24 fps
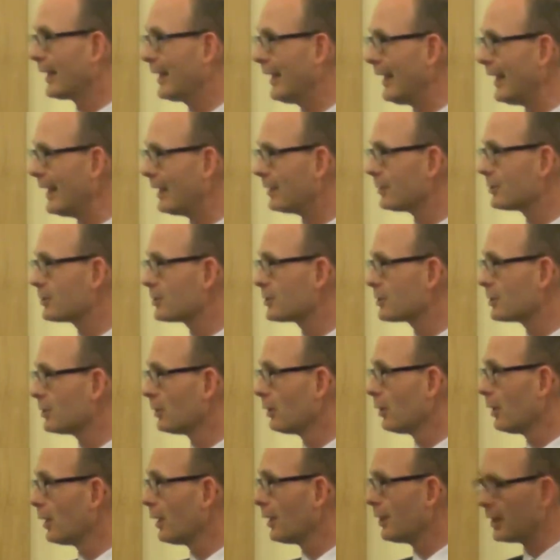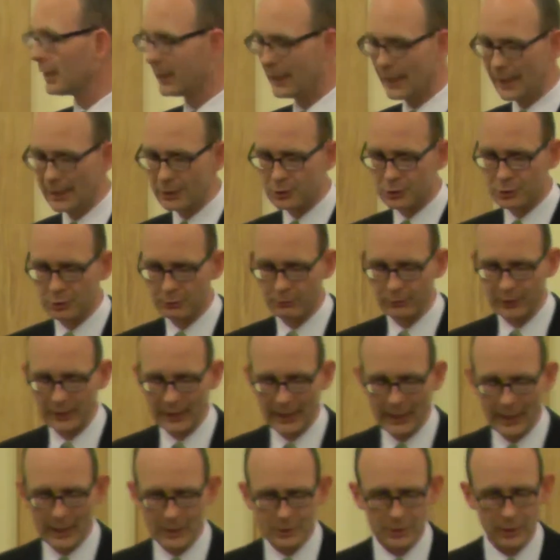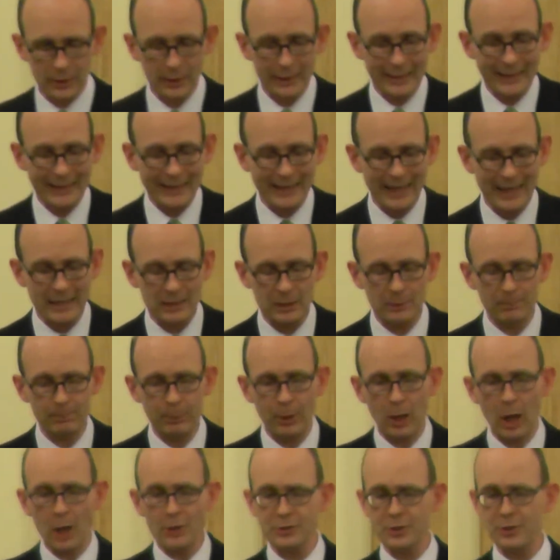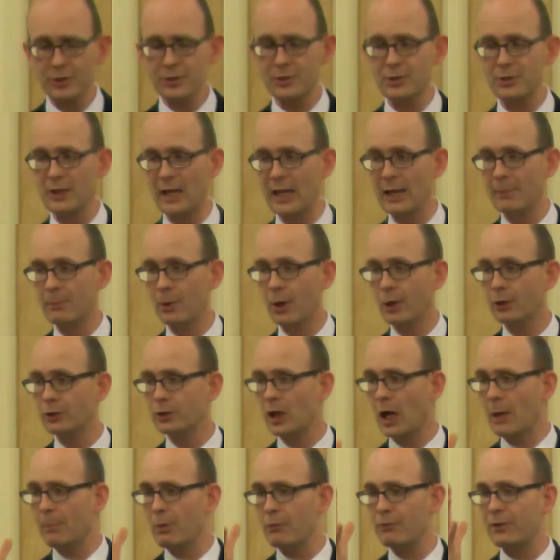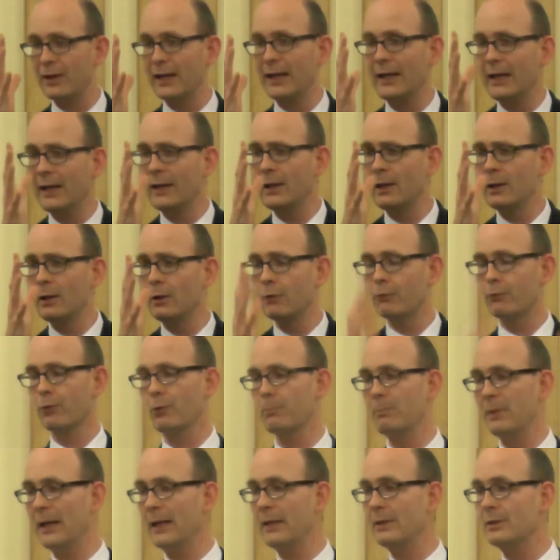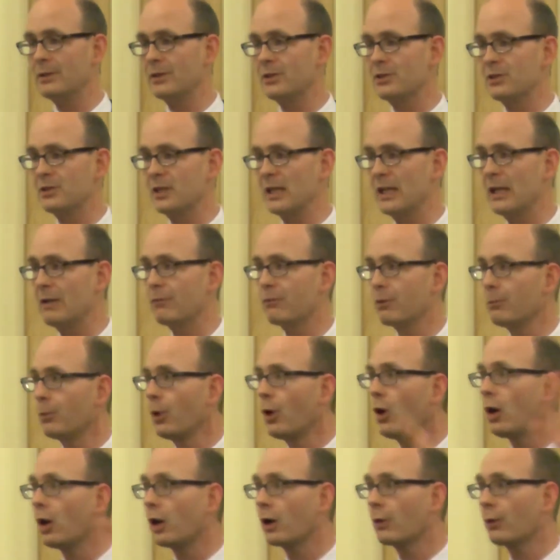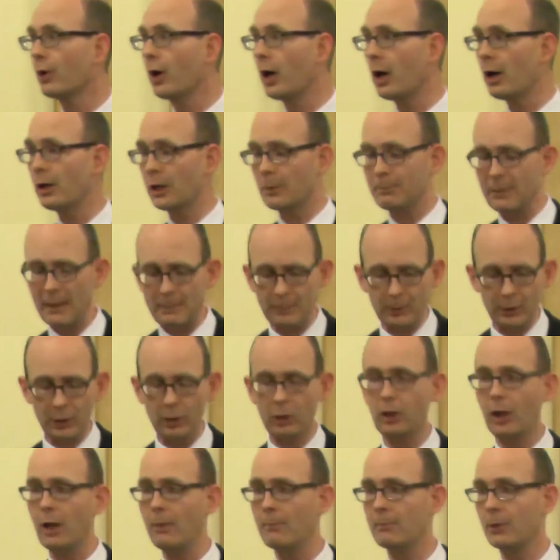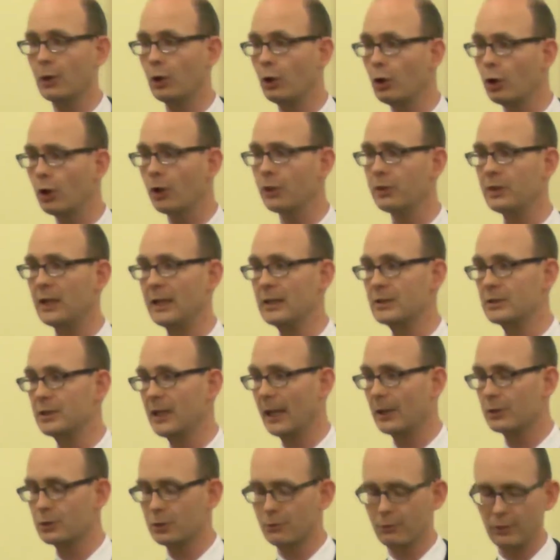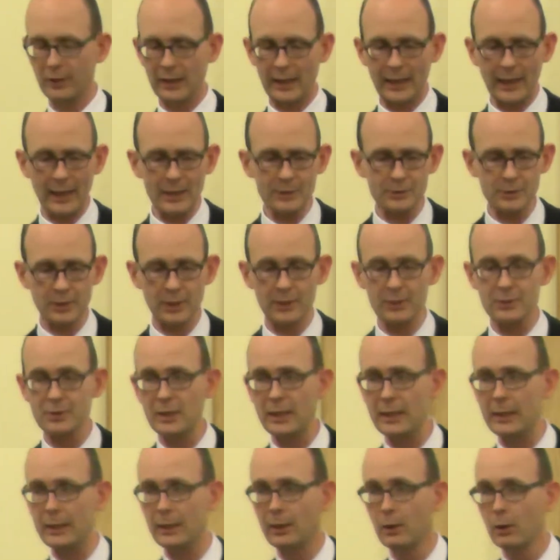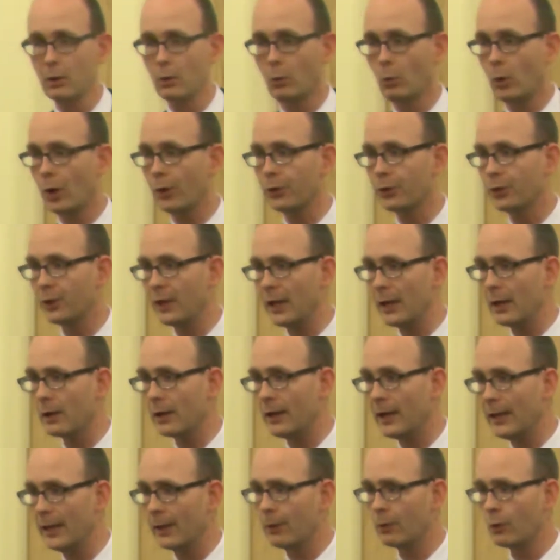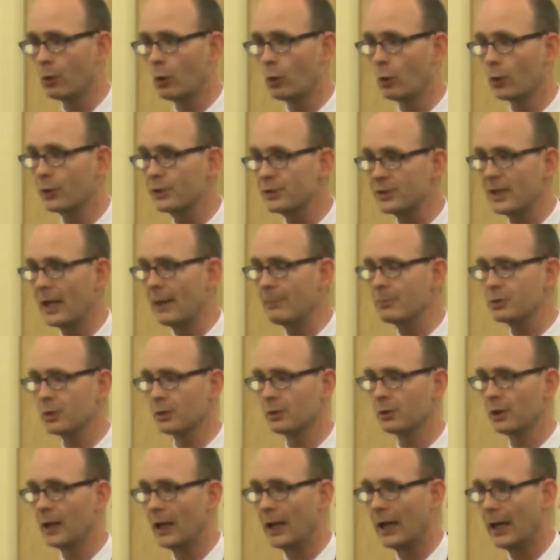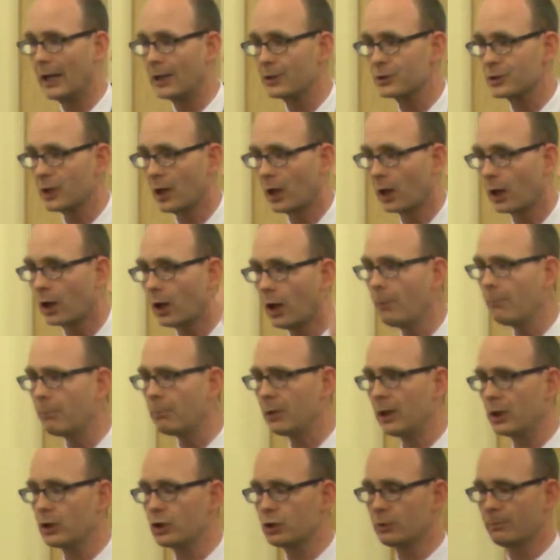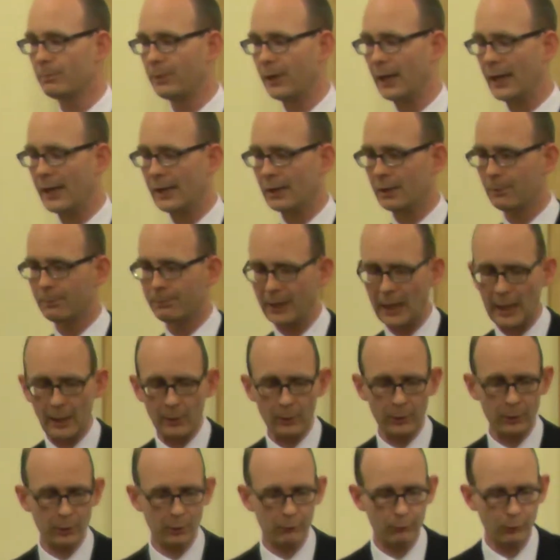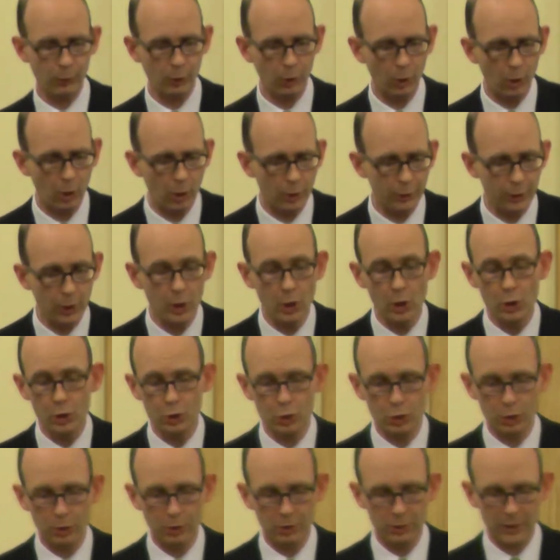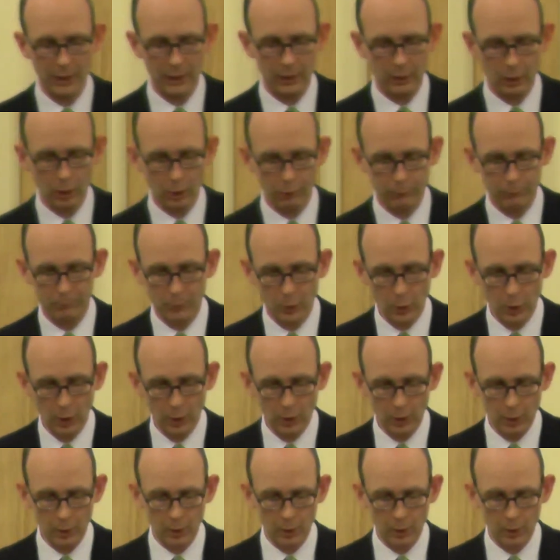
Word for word: Gates the gates of Gaza, he deposits them on top of a hill for men to see from all around, and people can come and look at these gates of Gaza and see what their hero Samson has accomplished by the power of God. You can think of